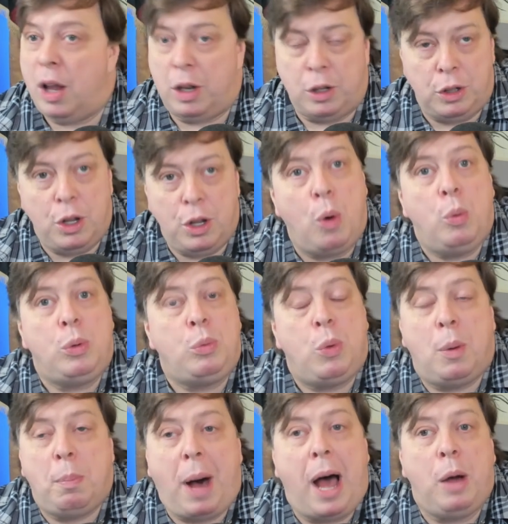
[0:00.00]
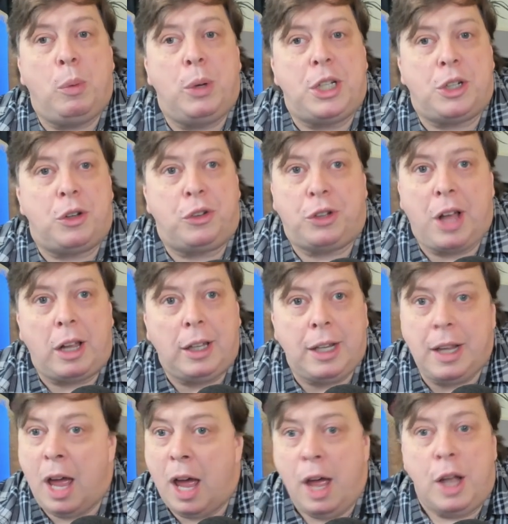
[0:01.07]
No one will buy what you're
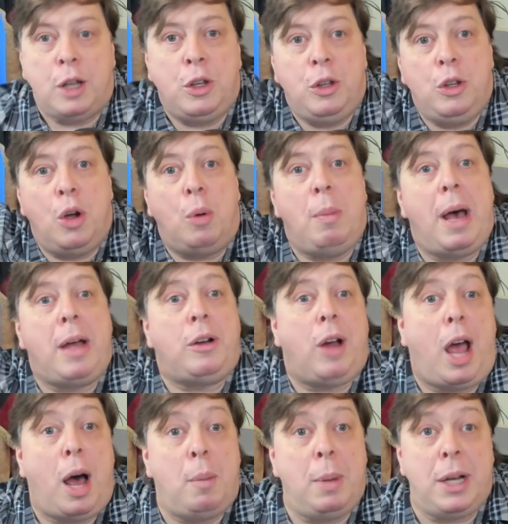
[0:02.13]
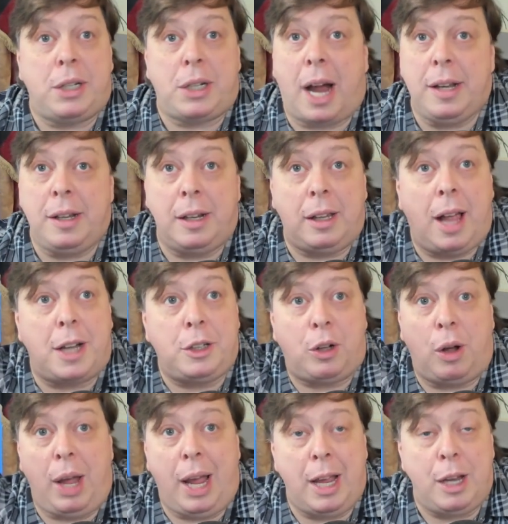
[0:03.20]
selling, no matter how much
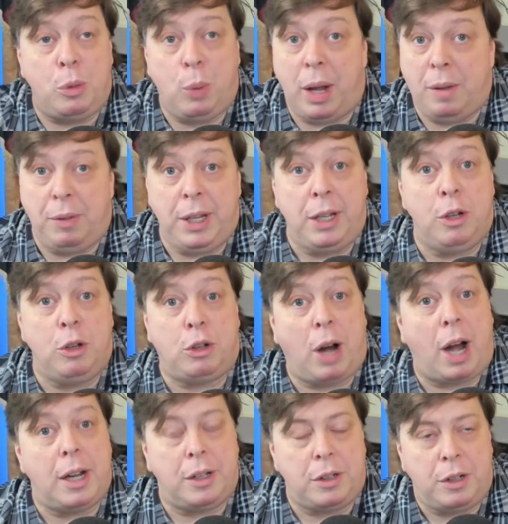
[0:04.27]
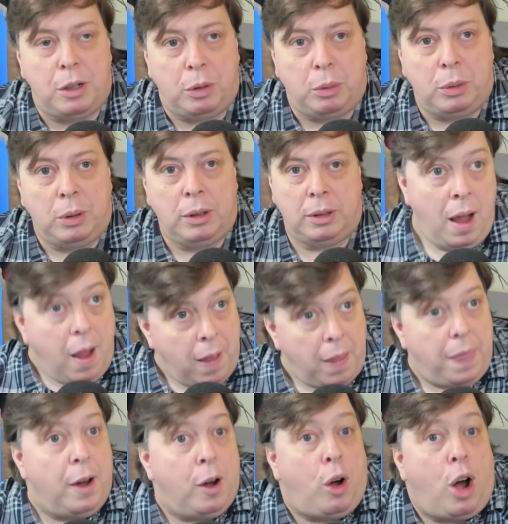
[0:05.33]
ideological hand-waving you try to do.
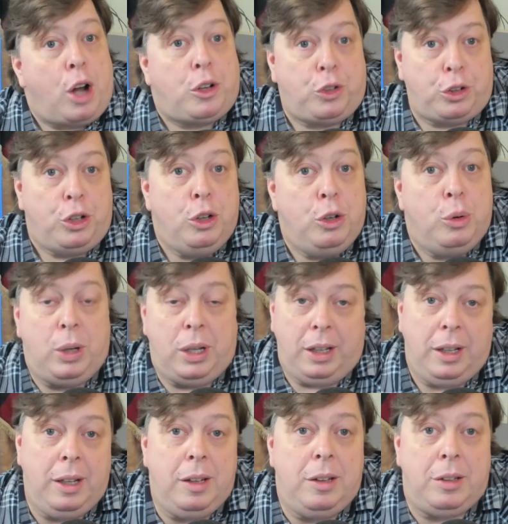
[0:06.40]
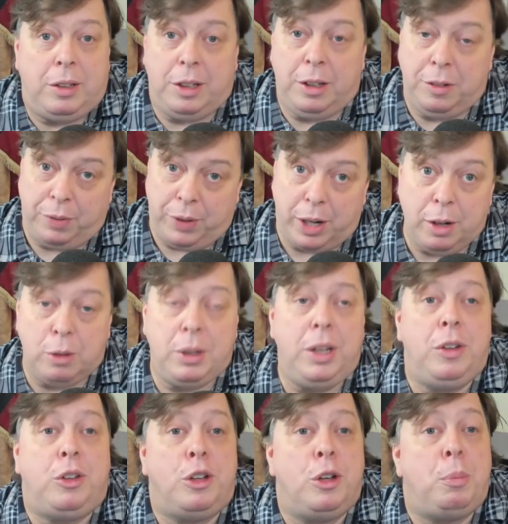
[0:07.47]
There are two easy,
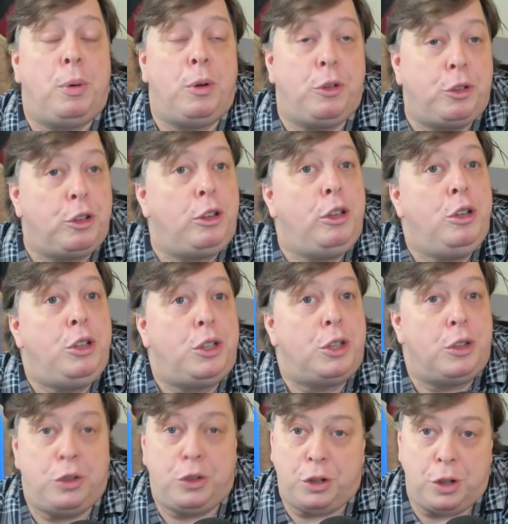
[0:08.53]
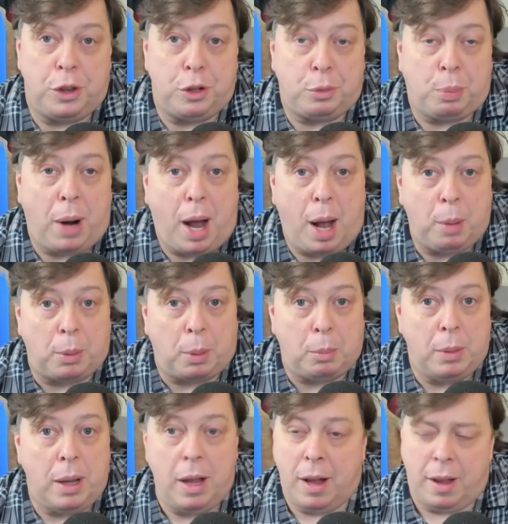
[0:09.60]
very simple solutions to this
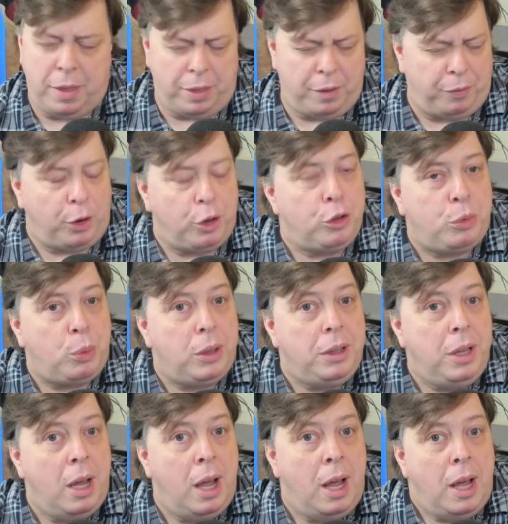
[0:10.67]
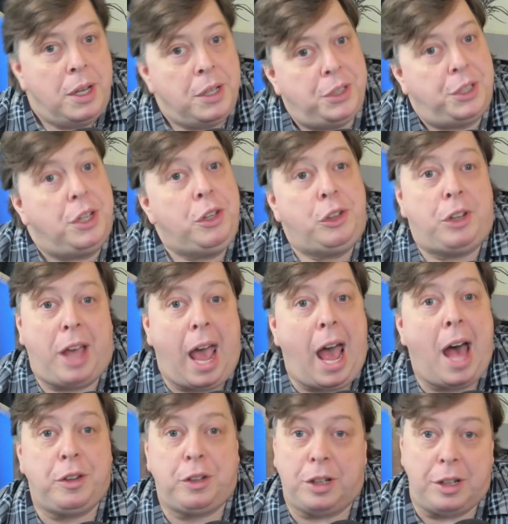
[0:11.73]
problem. The first one, just
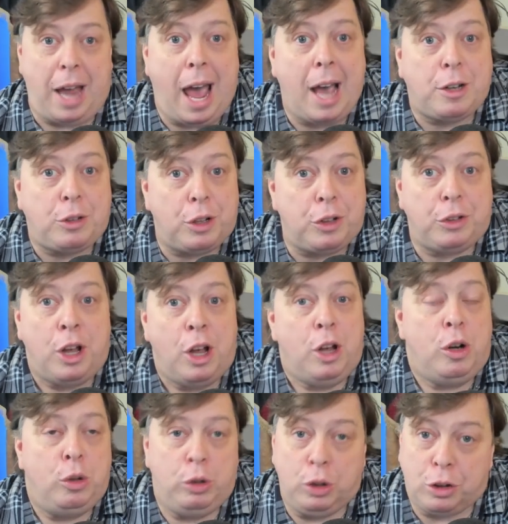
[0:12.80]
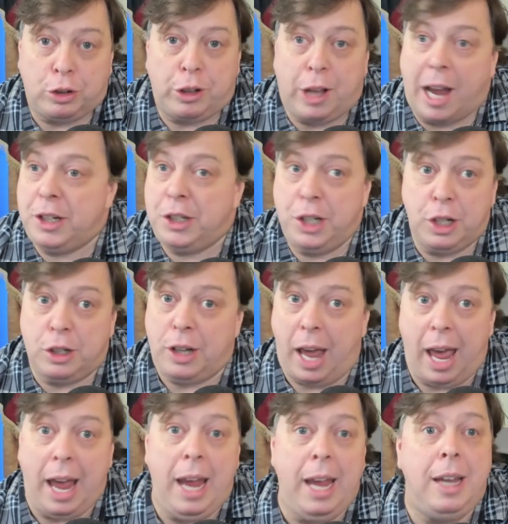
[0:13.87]
cast an actress who looks like she could
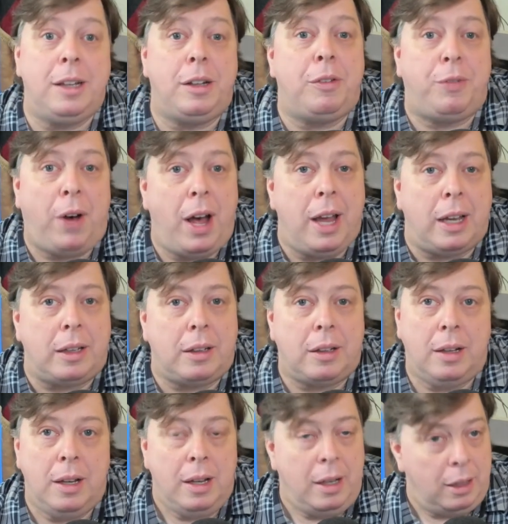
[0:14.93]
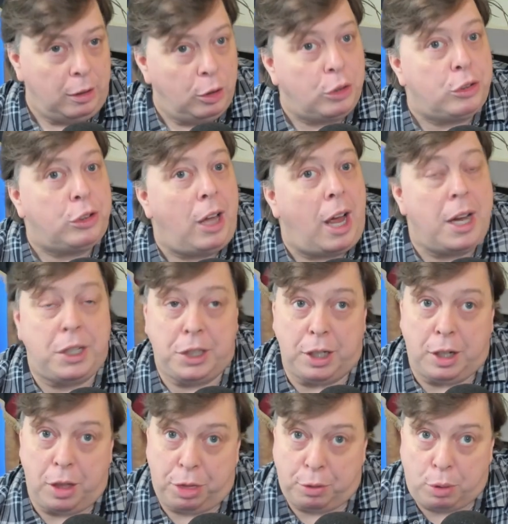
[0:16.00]
hang in a fight. Looks like she
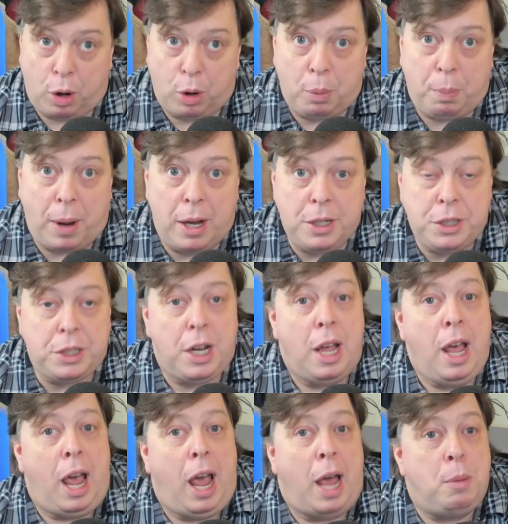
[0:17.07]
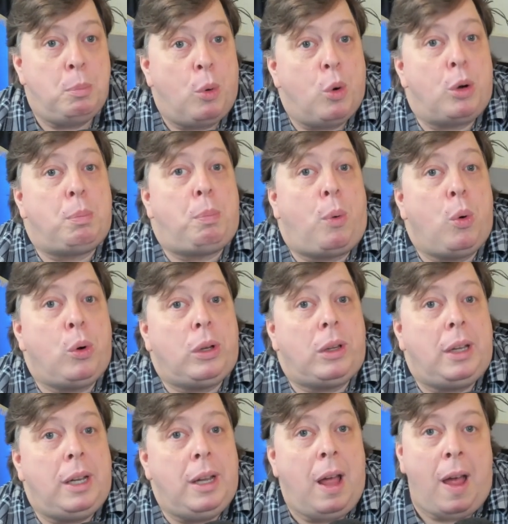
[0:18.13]
could throw a punch, and more
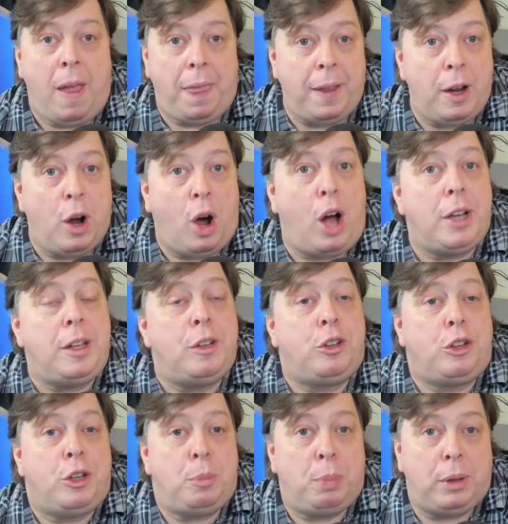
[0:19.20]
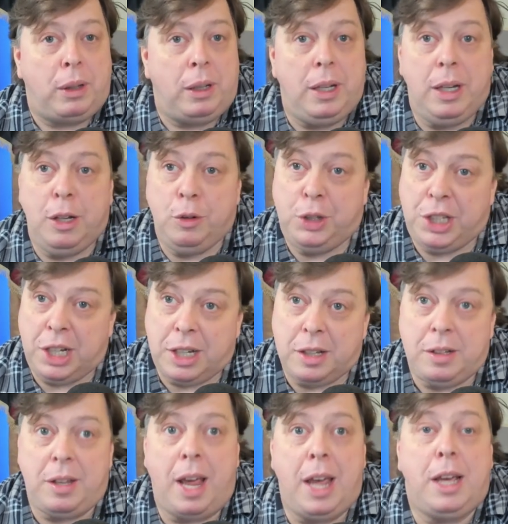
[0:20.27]
importantly, the audience could believe she
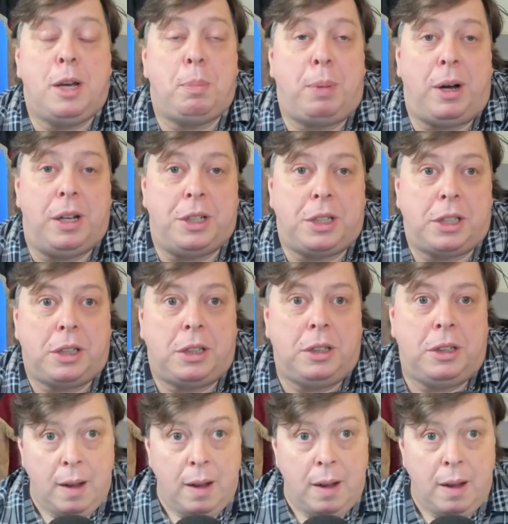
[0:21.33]
can take a punch.